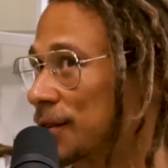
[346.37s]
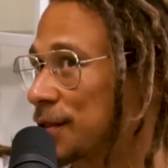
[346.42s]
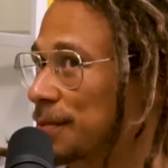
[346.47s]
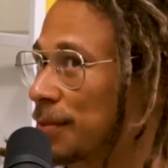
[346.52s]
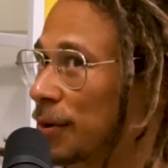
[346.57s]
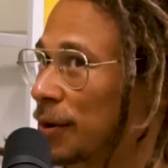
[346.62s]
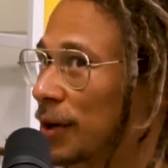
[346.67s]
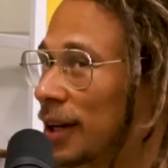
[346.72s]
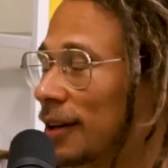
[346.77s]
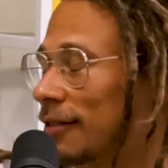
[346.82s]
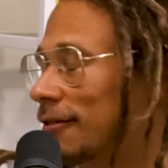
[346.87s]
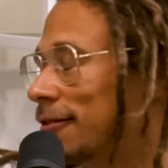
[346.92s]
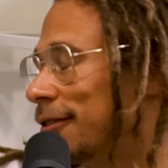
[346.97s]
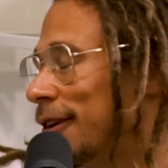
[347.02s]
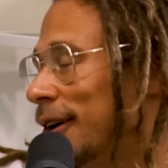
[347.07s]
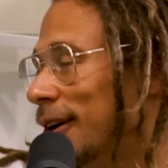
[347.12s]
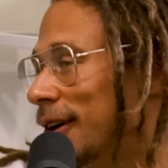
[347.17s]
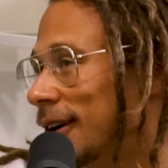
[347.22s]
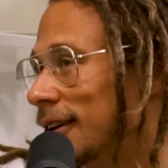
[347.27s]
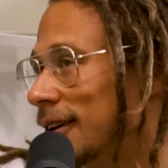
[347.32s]
spring, and
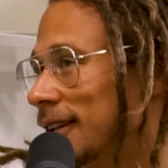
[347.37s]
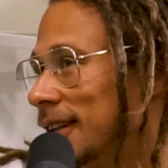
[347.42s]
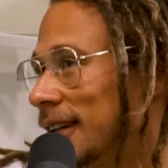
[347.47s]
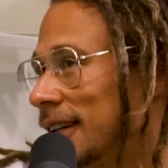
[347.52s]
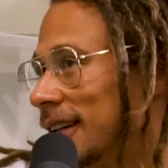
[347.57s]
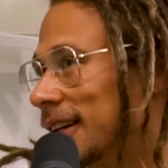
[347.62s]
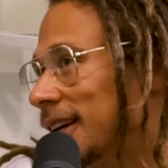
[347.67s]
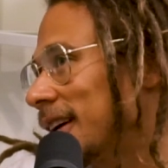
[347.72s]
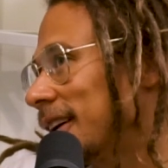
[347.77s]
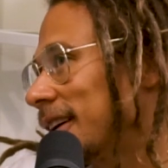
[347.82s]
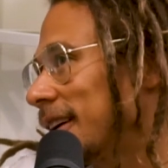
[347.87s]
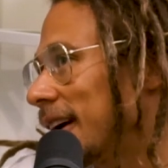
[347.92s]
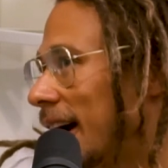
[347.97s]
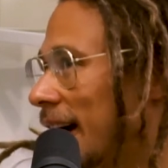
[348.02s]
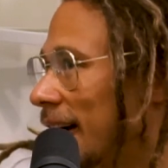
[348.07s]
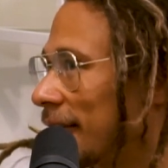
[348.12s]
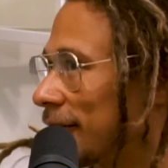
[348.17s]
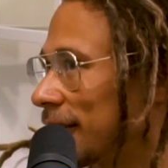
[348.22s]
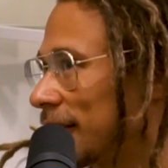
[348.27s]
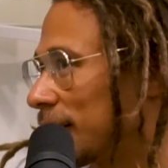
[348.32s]
fall, and then the other
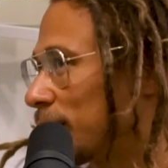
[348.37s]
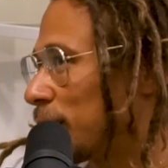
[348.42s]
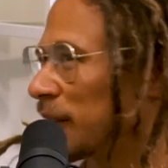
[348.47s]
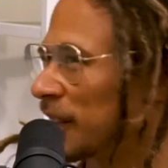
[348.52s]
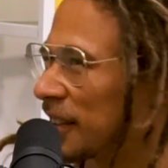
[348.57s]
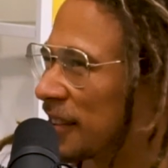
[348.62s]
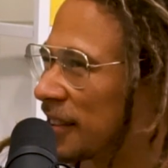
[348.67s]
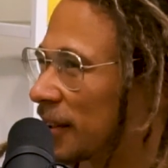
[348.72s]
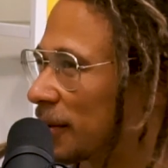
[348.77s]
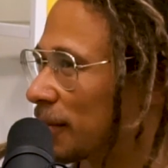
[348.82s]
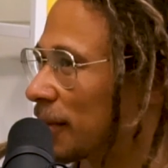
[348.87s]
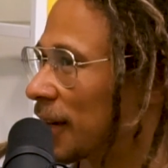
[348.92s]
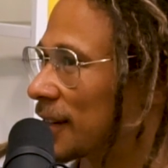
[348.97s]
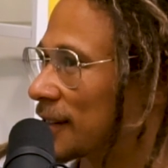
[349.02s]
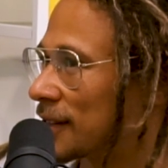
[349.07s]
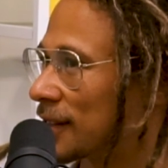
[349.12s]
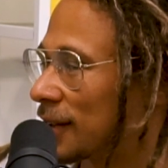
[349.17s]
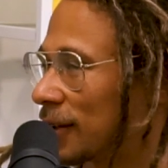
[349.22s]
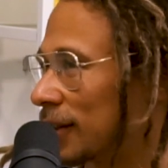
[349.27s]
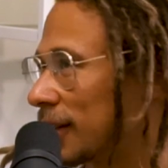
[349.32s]
half, like winter
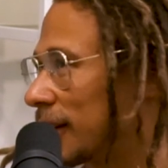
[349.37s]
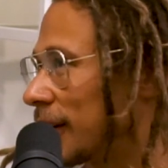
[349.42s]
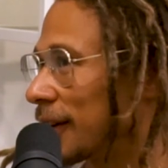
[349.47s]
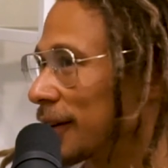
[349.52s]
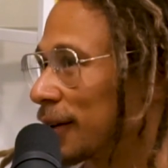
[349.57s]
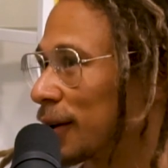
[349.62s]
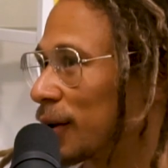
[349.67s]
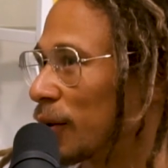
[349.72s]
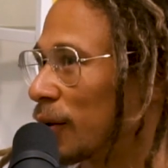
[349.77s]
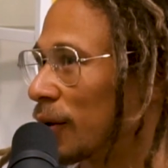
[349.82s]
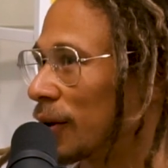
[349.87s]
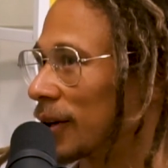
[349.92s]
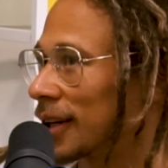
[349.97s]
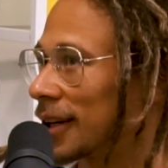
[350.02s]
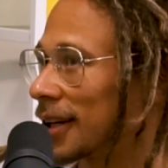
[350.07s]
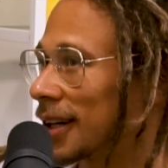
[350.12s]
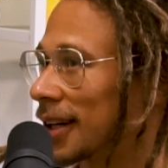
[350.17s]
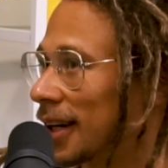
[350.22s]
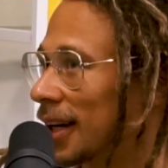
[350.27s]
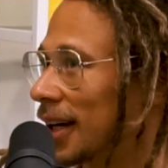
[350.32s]
or the other
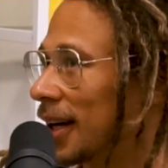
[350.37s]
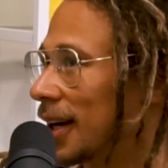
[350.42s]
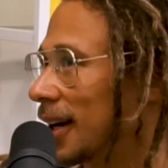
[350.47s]
quarter,